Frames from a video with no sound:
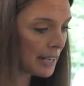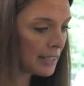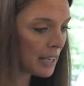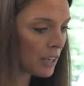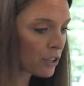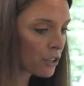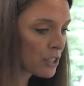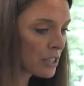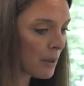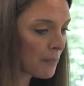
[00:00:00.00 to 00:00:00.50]

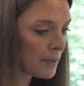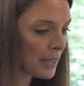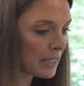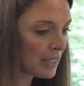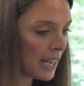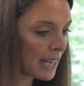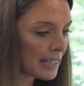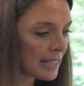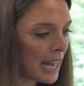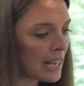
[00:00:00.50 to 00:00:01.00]
Or something
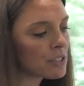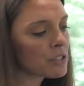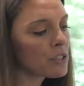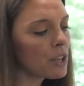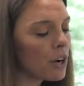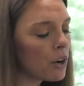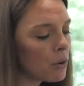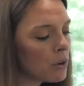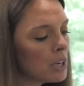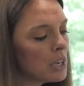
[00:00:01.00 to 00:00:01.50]
like that.
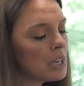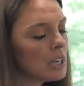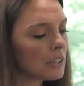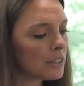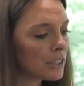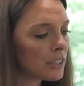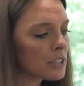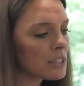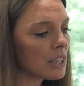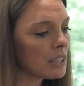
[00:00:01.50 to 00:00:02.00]
So there's